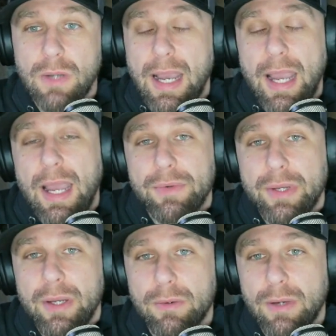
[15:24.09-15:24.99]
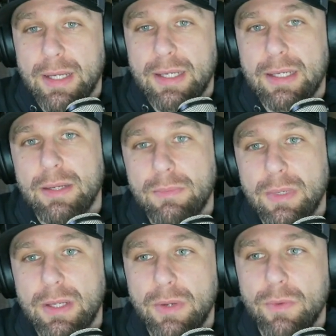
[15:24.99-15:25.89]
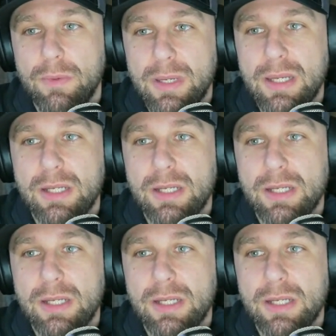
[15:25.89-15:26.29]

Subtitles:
I don't know. Like it would be